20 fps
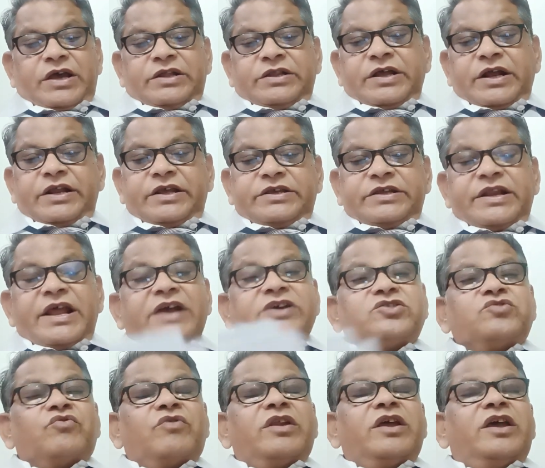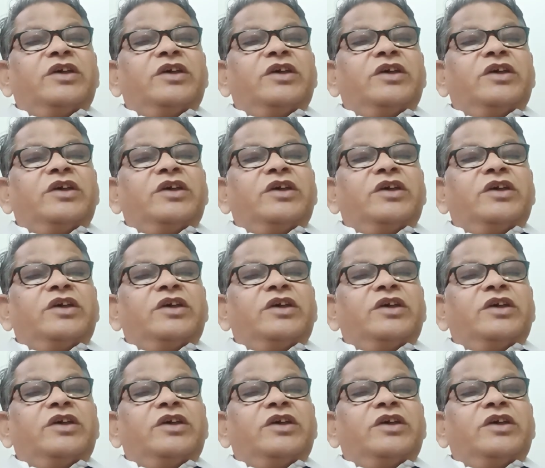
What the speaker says: That is, next one is